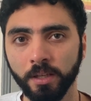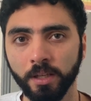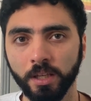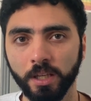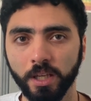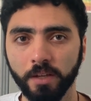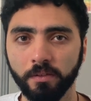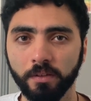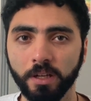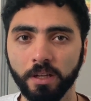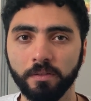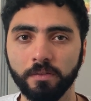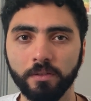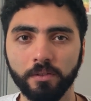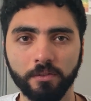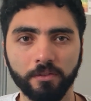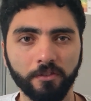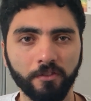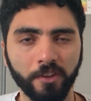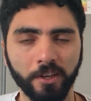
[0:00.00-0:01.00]
even if you
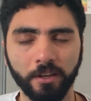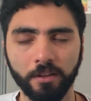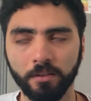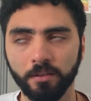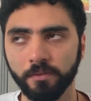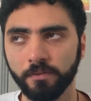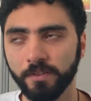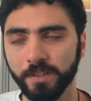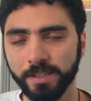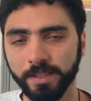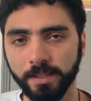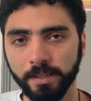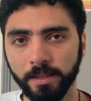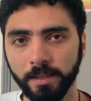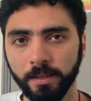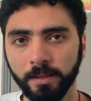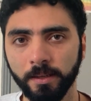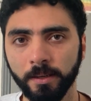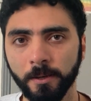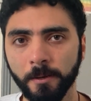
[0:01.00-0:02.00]
feel
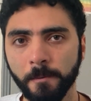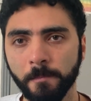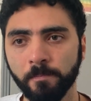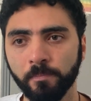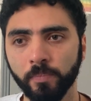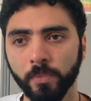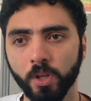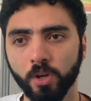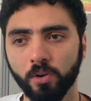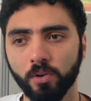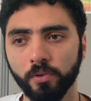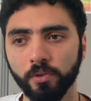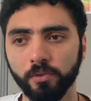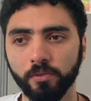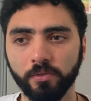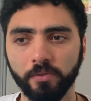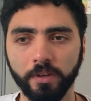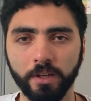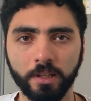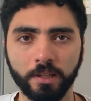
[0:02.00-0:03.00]
fatigue or you
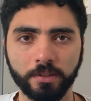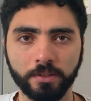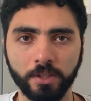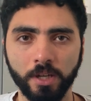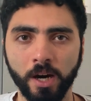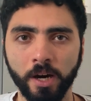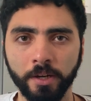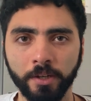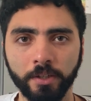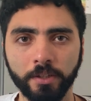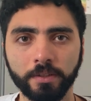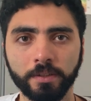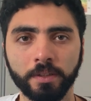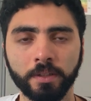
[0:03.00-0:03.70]
feel tired,